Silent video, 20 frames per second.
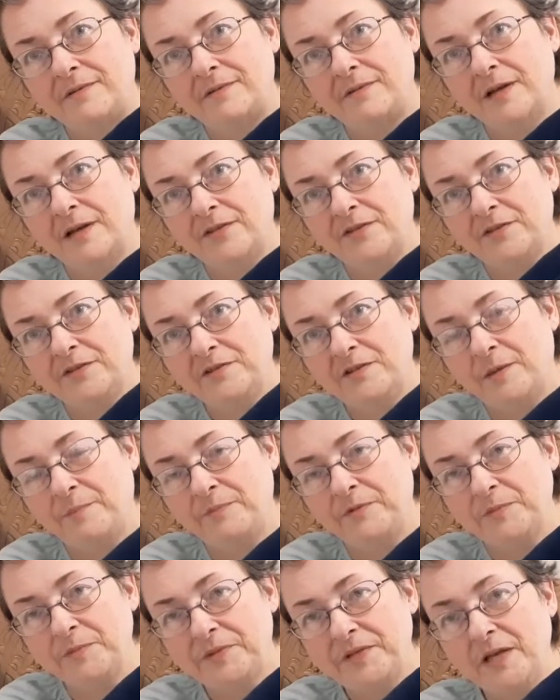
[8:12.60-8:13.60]
cut this
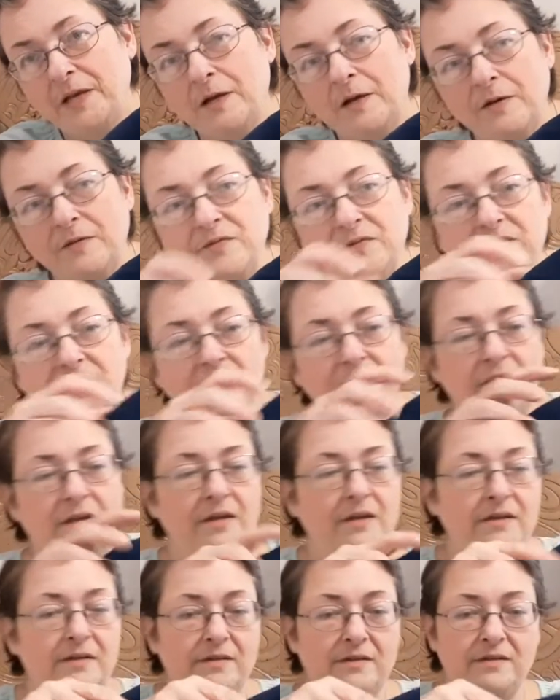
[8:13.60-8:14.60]
up themselves
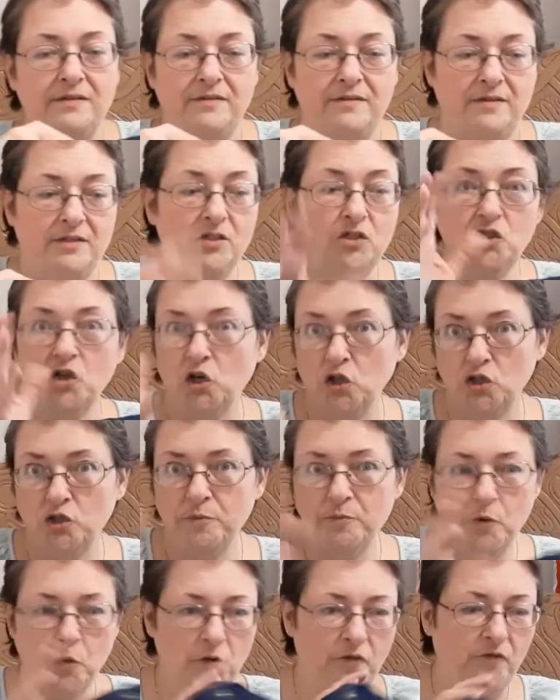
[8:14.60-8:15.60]
and charge you
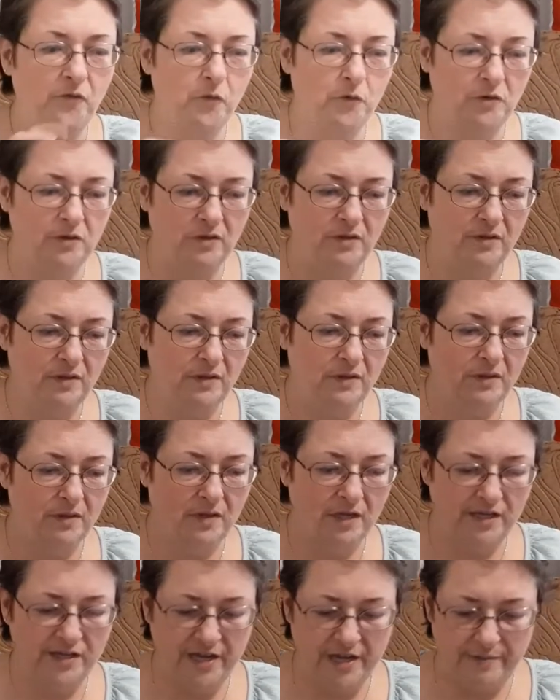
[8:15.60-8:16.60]
more for
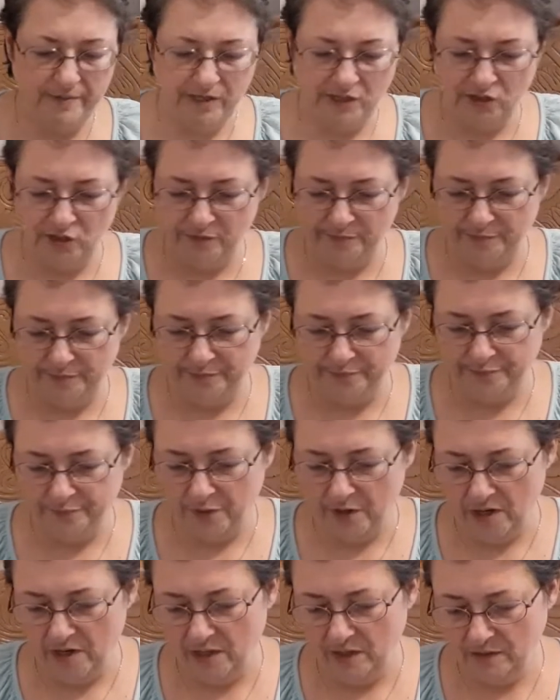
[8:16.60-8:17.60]
a damaged
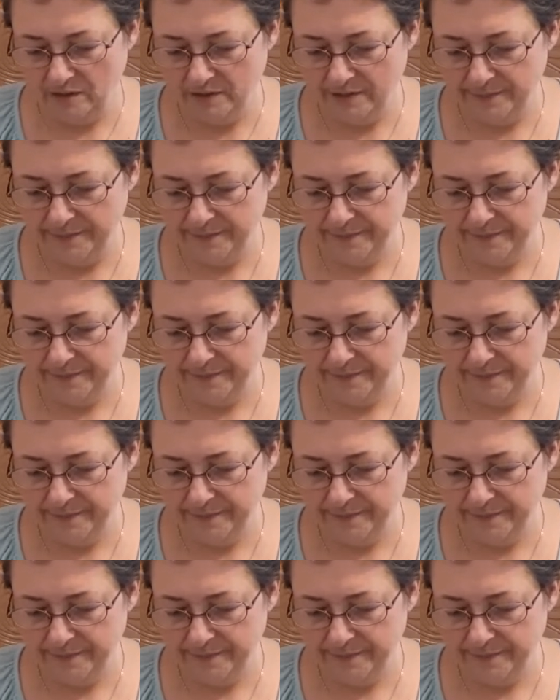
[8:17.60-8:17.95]
product.